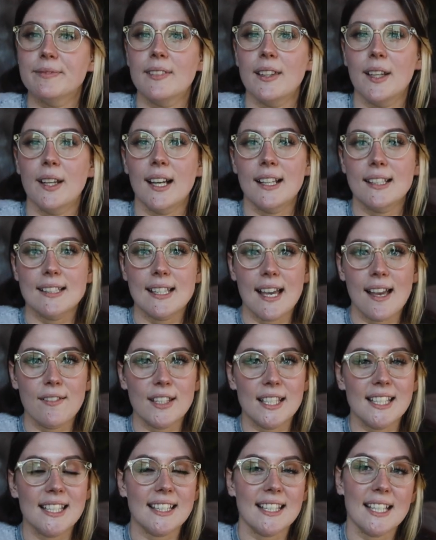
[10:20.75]
There you guys have
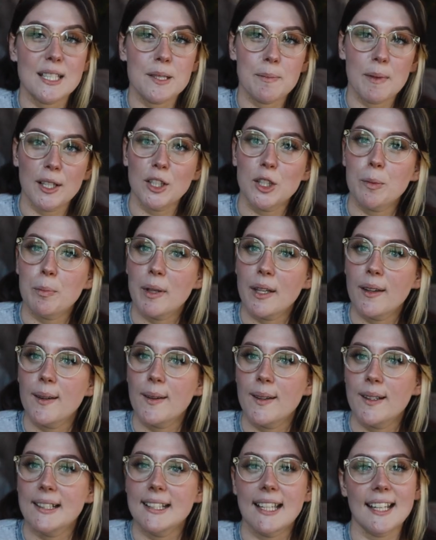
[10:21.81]
it. That's my spiel
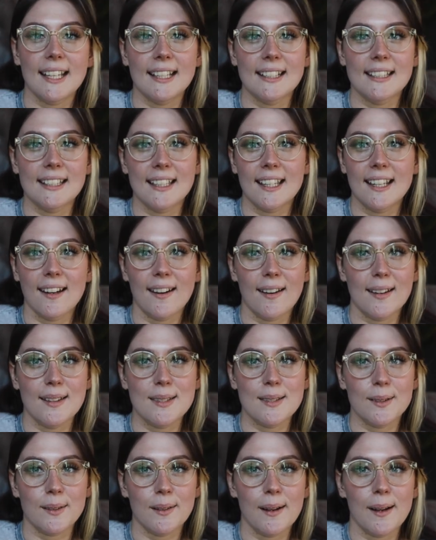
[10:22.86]
on getting deleted on
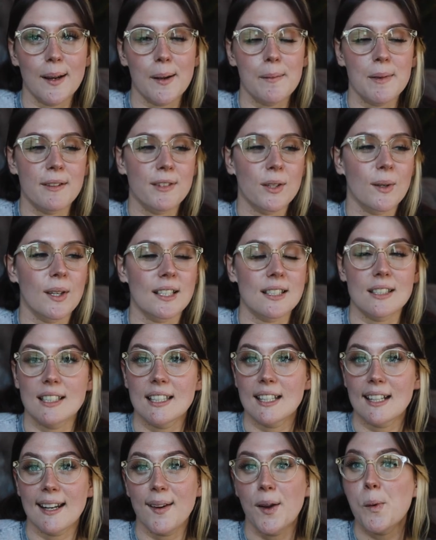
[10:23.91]
Instagram. If you get
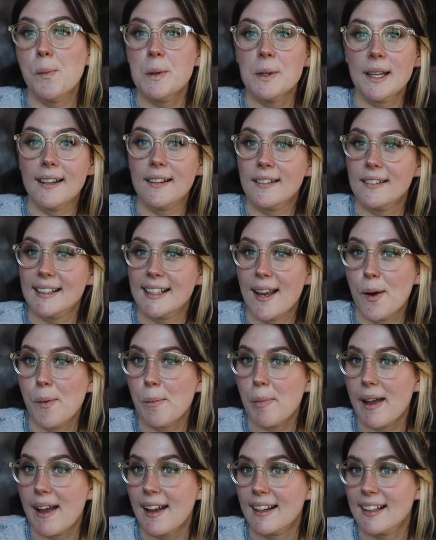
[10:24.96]
deleted, I hope you get your
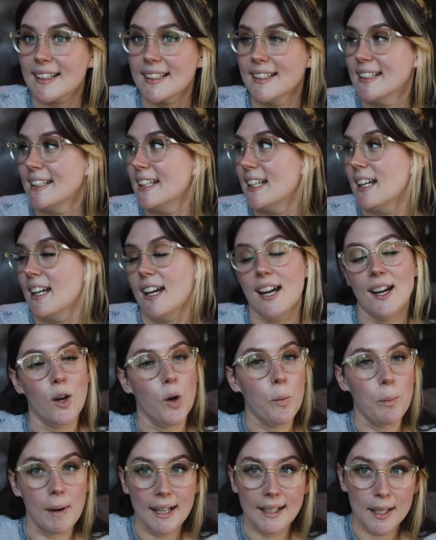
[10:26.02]
account back. I
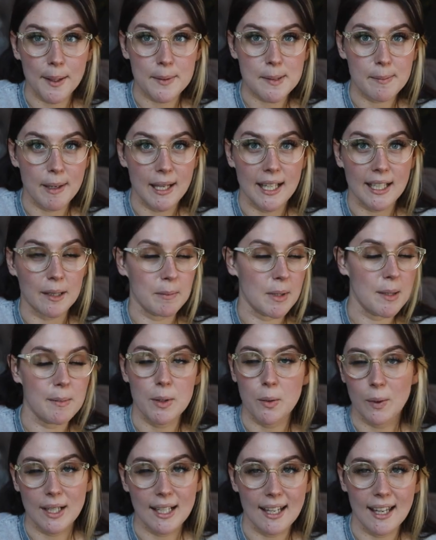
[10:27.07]
hope mine comes back.
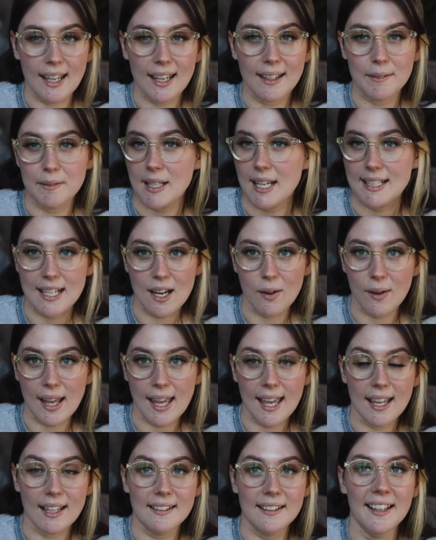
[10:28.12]
Maybe one day. I doubt
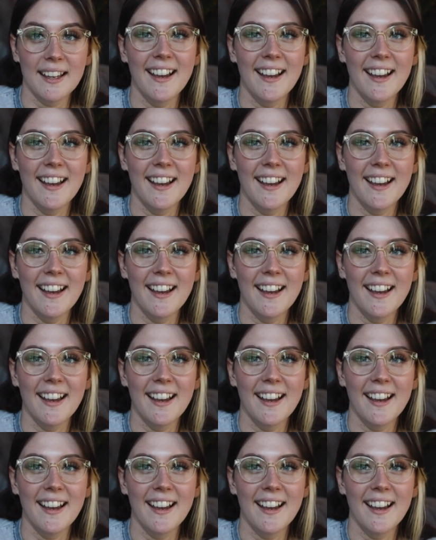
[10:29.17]
it.